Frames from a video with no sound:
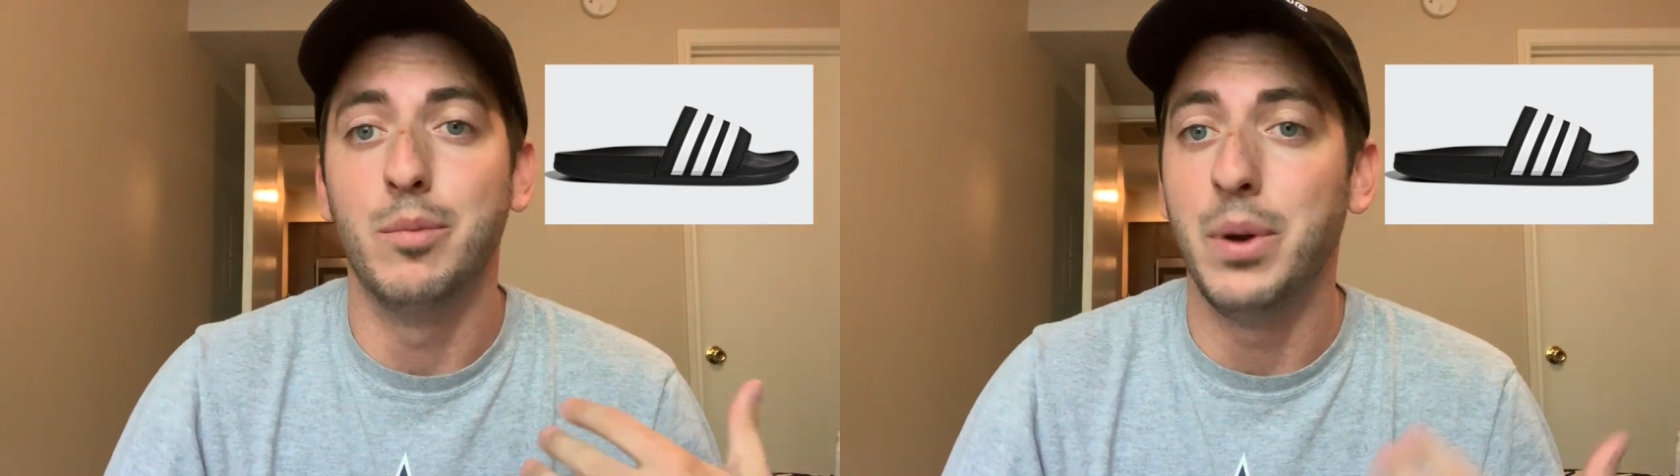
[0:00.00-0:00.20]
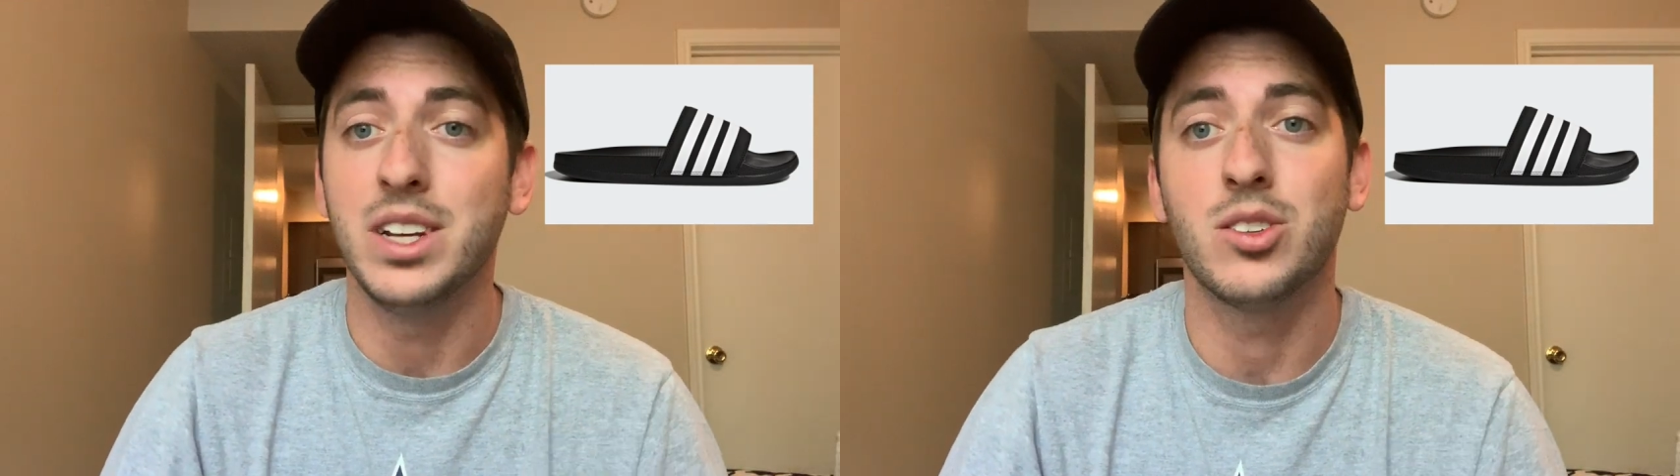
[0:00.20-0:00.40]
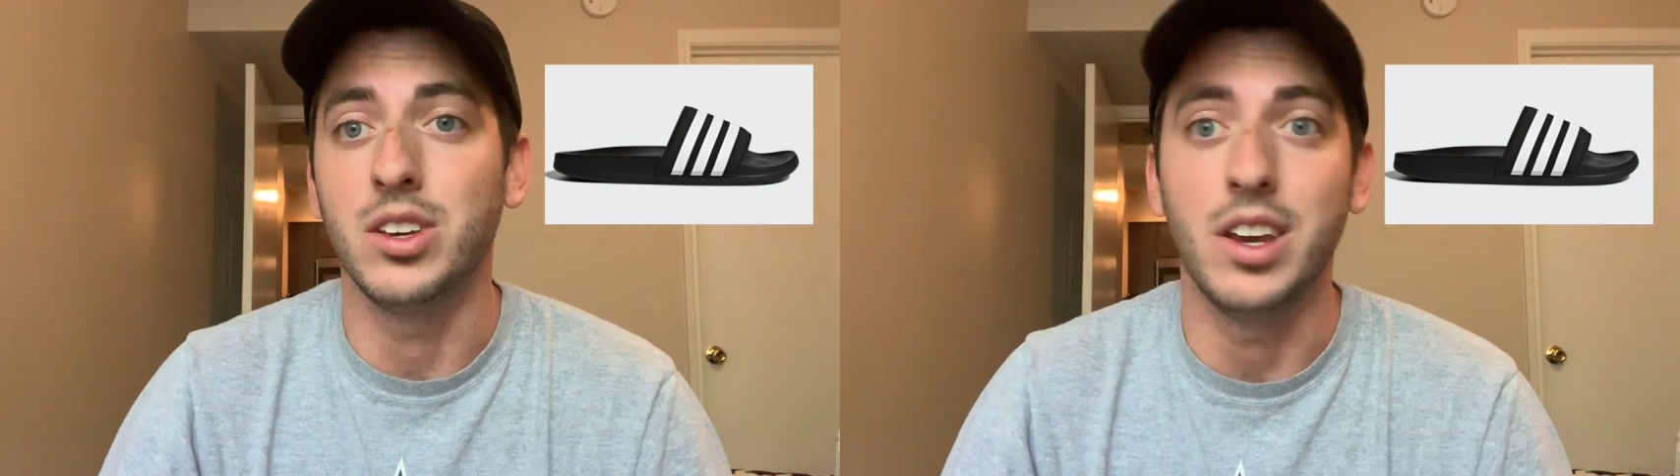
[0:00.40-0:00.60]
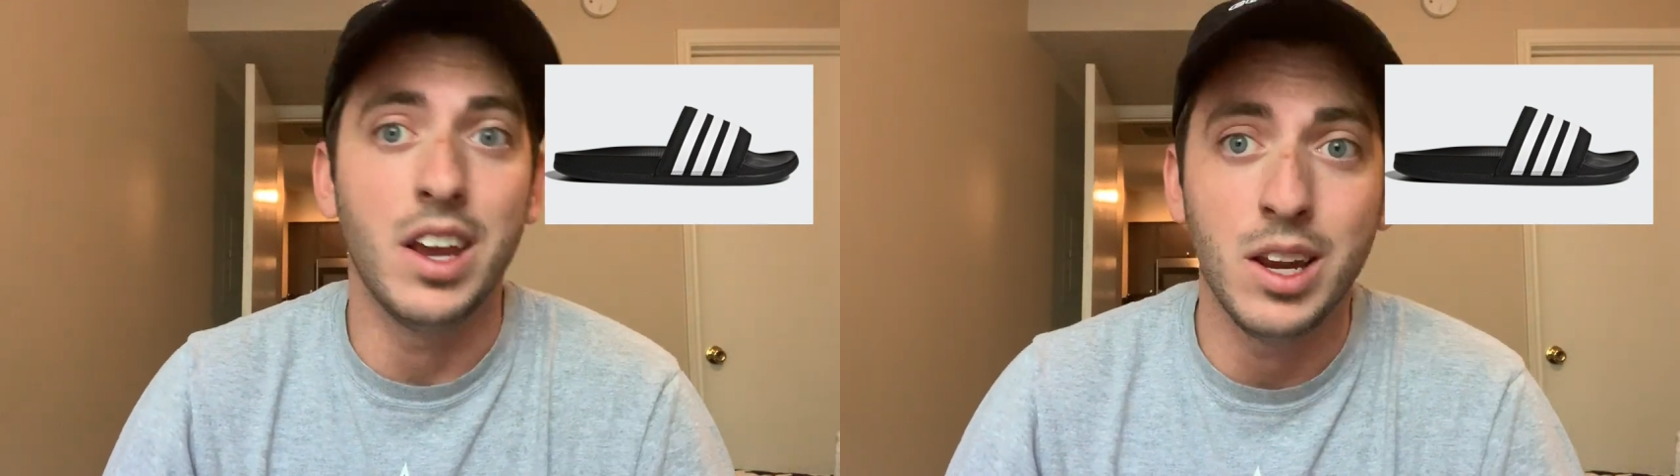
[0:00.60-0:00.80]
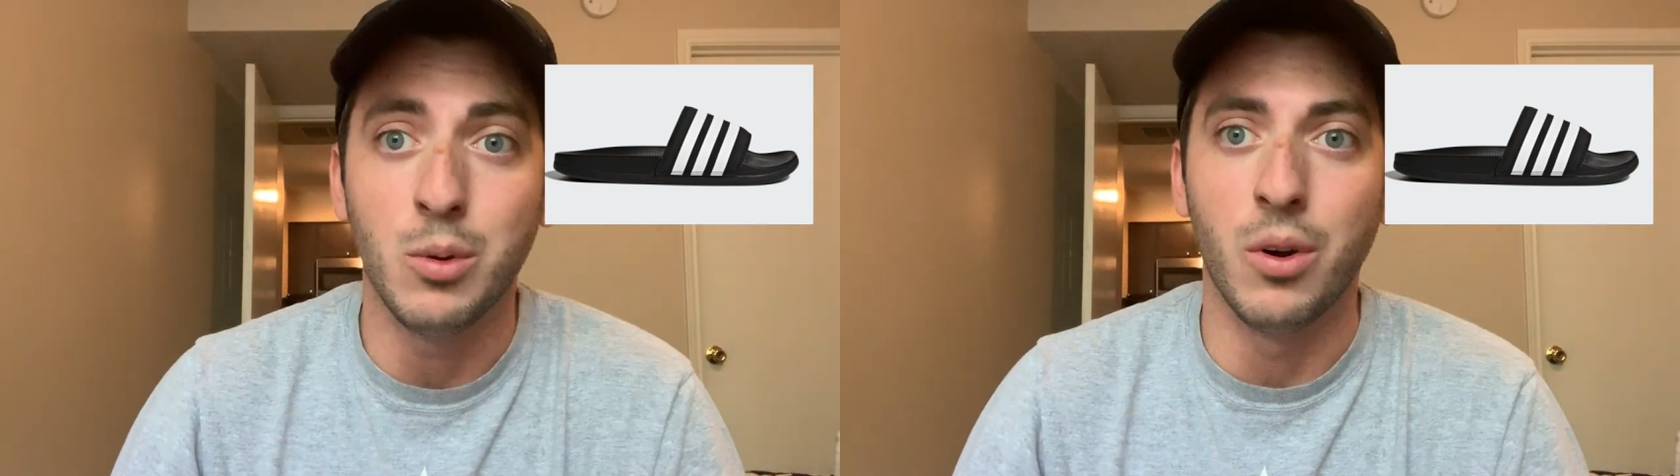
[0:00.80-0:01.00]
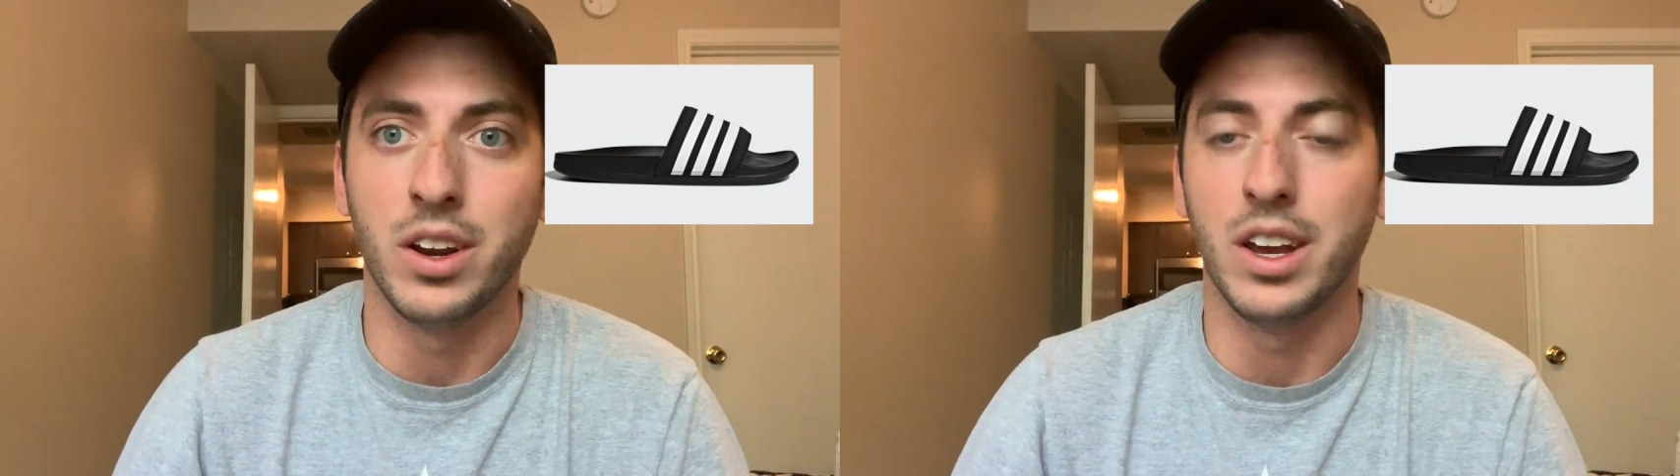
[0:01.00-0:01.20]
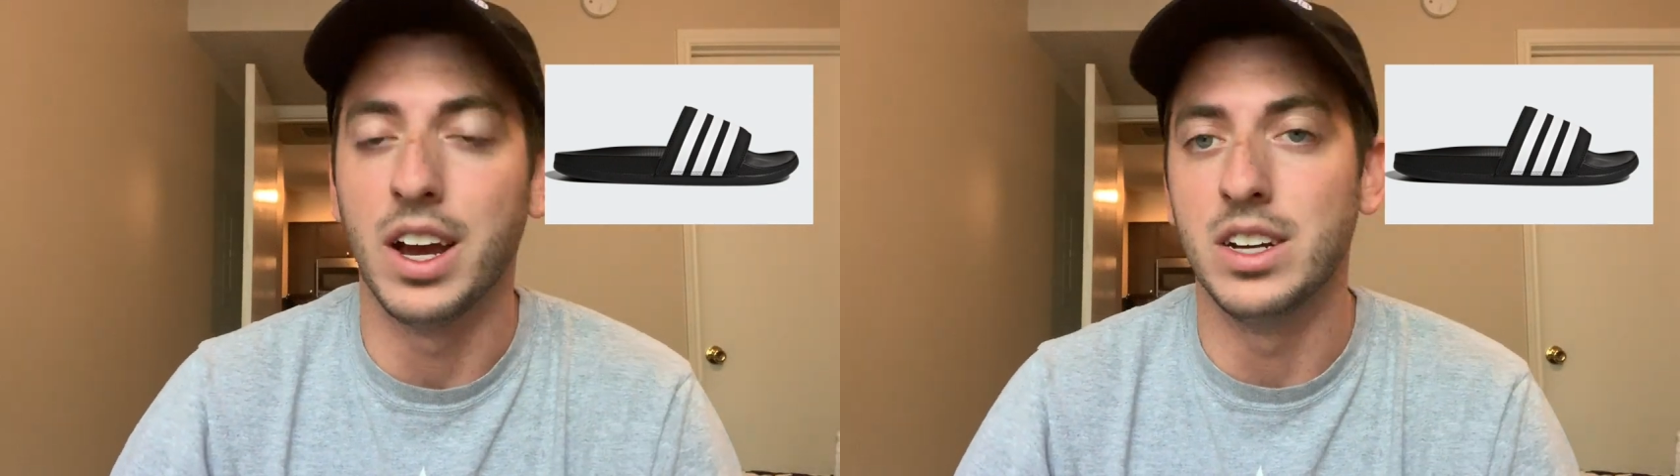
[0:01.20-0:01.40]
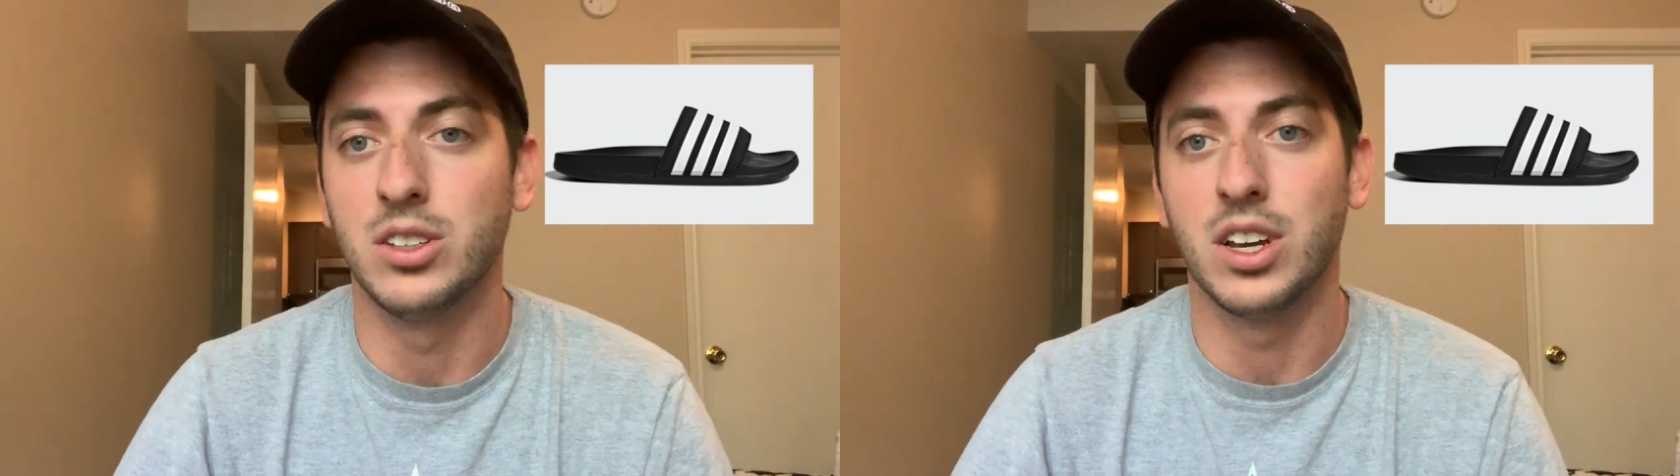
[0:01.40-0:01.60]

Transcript: basically anyone, guys.